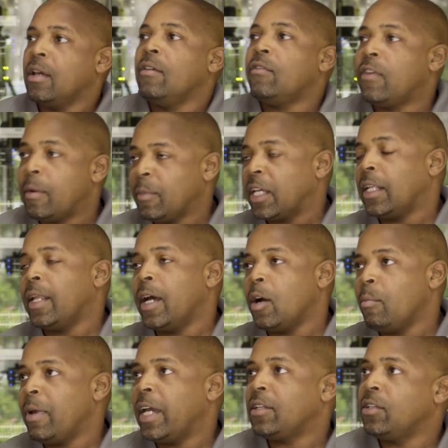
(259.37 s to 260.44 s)
from the
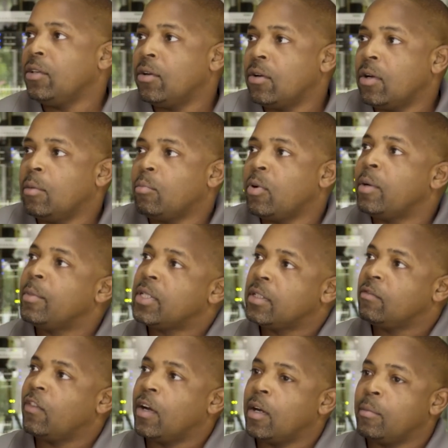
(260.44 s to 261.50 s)
cloud back to your on-premise
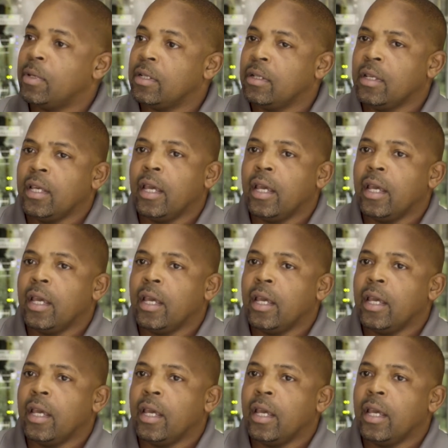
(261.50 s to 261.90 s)
environment.